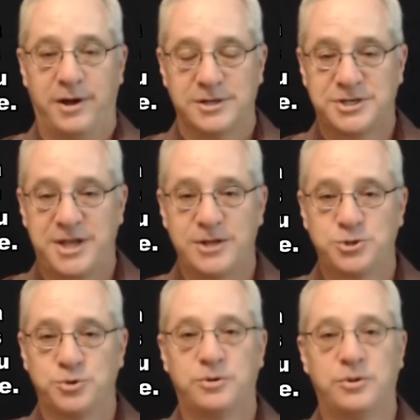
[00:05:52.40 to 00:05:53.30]
a
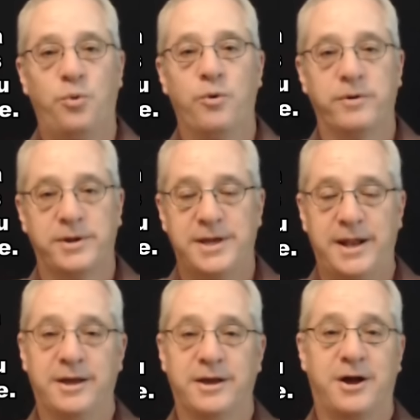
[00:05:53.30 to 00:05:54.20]
schedule or
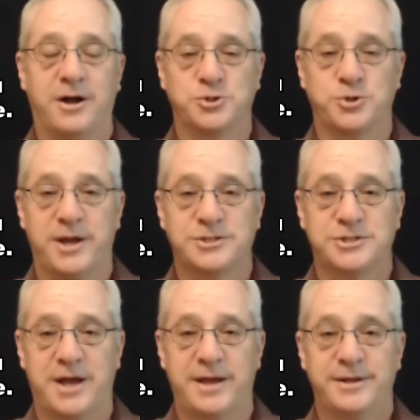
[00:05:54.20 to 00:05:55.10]
getting a contract
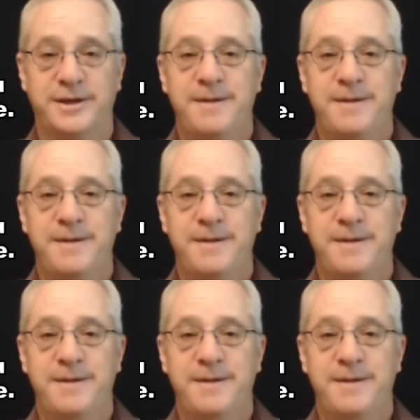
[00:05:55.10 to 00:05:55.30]
signed.